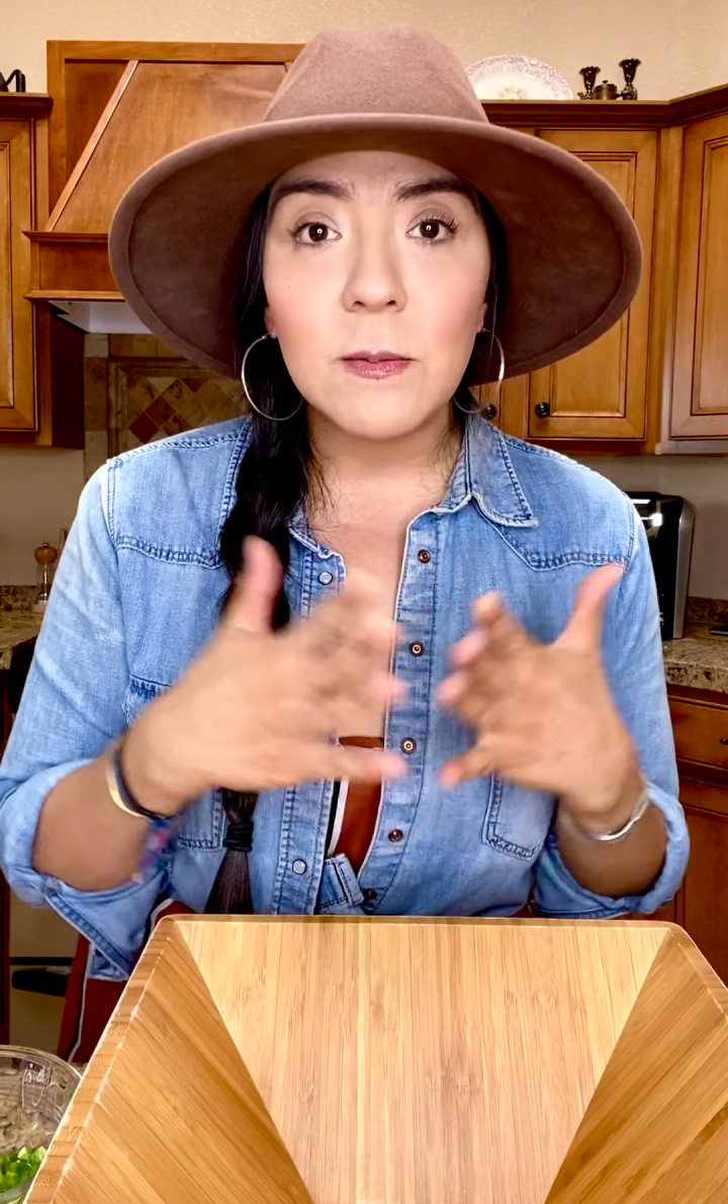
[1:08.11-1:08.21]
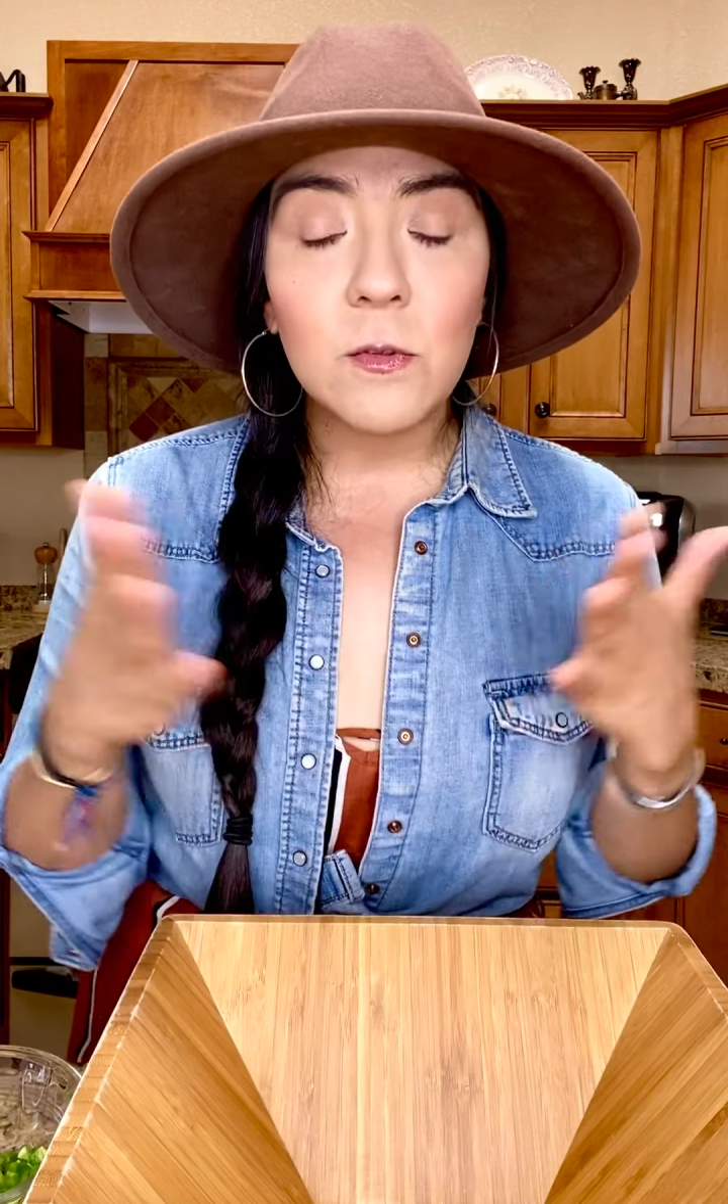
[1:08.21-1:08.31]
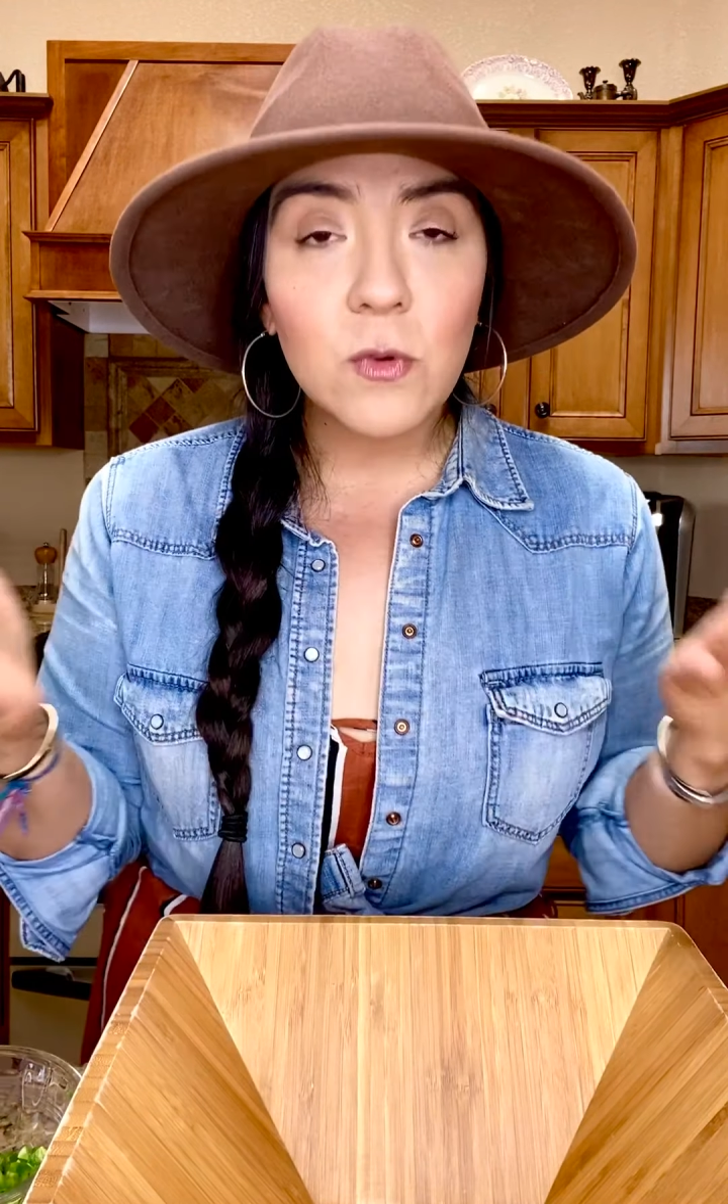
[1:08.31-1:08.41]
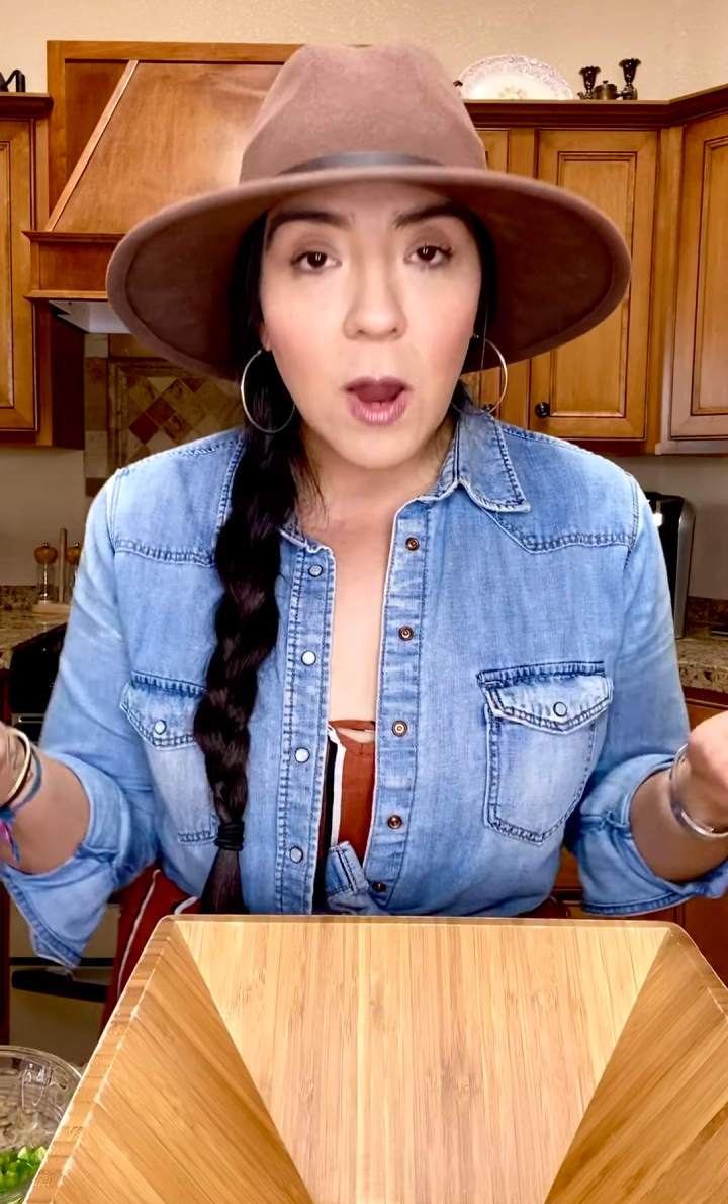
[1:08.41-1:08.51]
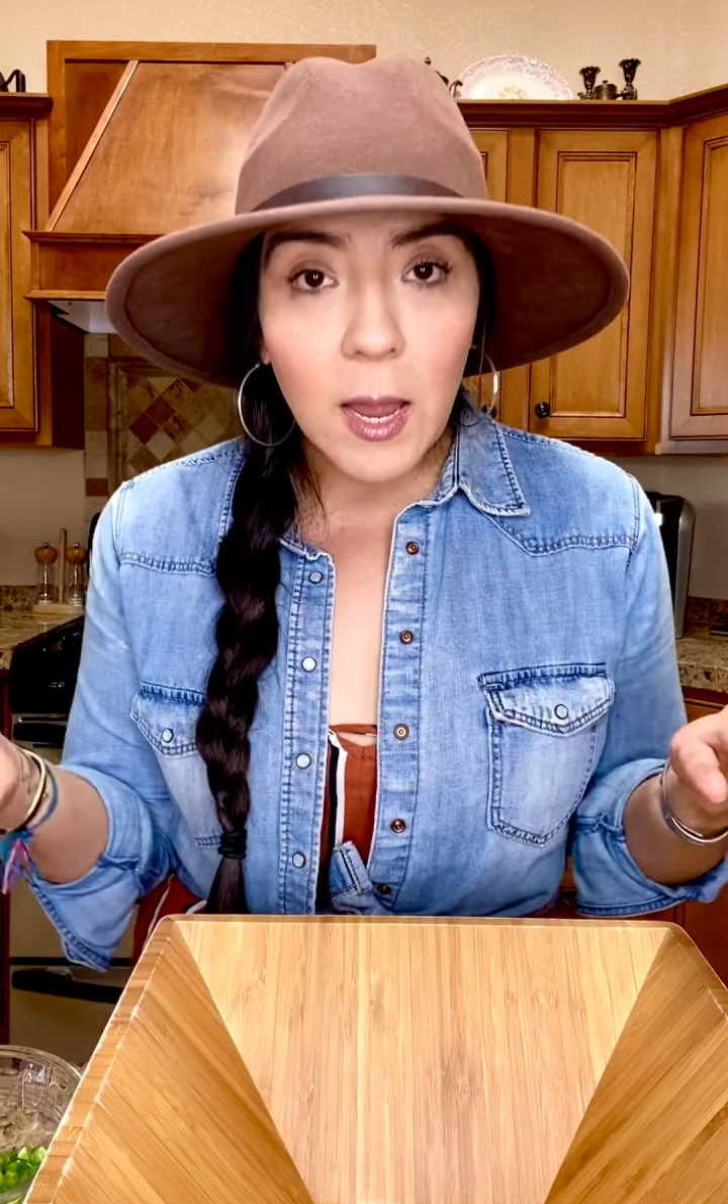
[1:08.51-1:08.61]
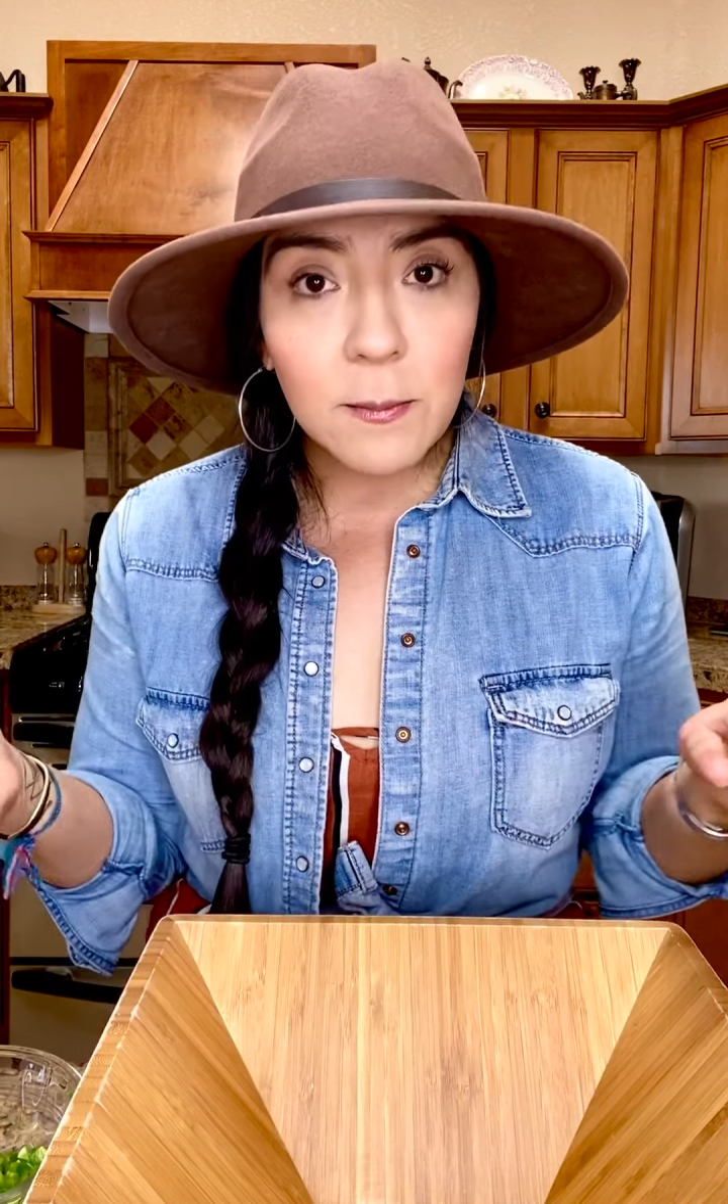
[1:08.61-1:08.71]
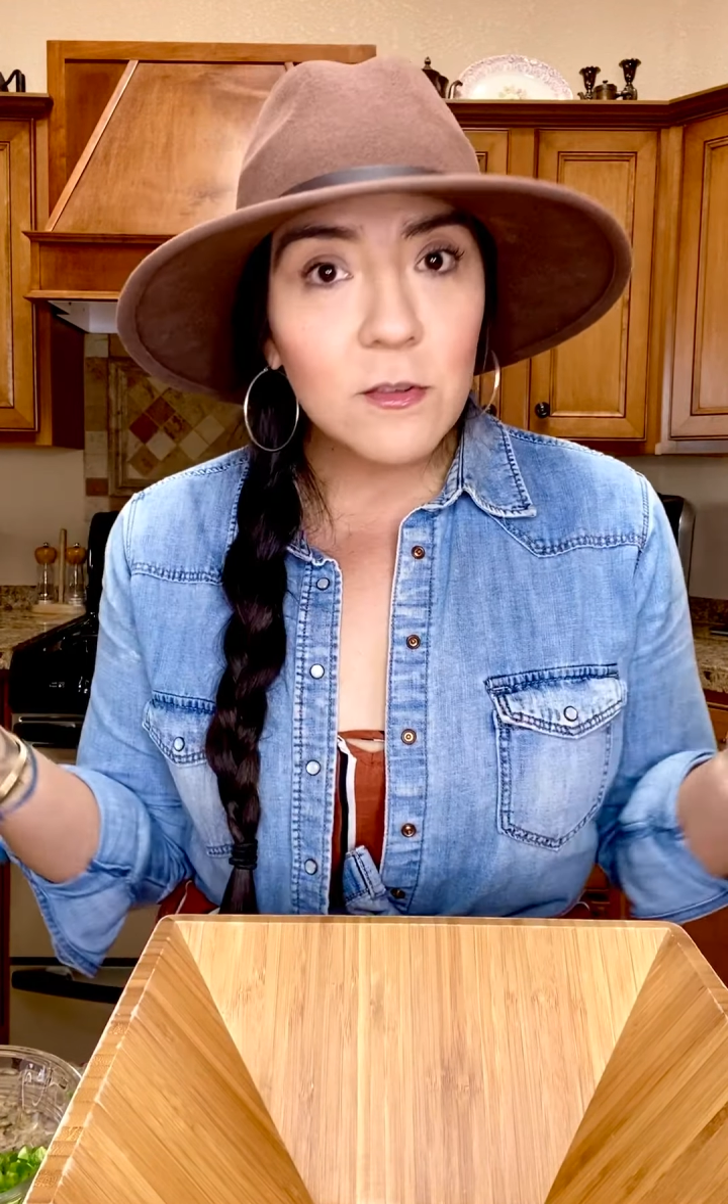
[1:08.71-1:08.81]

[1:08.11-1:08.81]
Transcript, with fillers: subscribe